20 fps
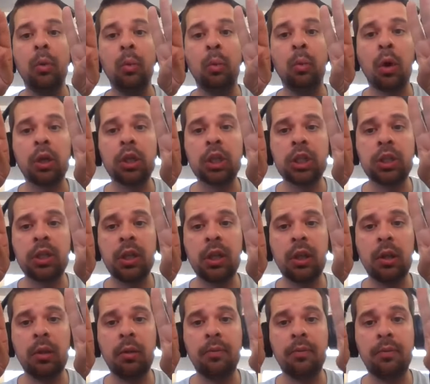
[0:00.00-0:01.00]
watch
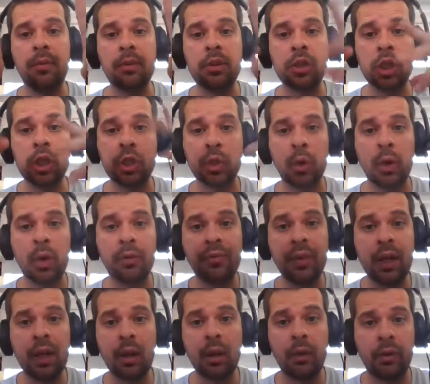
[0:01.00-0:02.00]
the tutorial
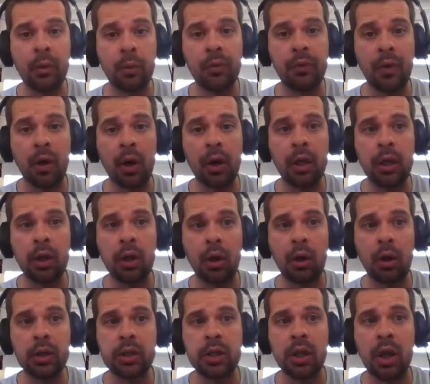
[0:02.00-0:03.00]
videos that we've got in your
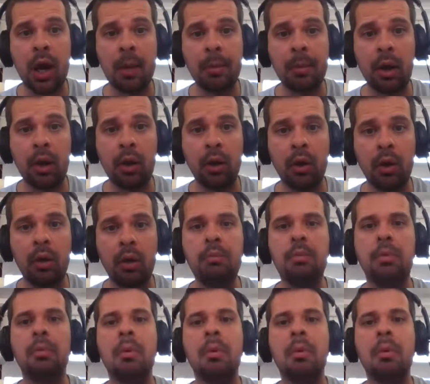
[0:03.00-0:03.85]
own time at home.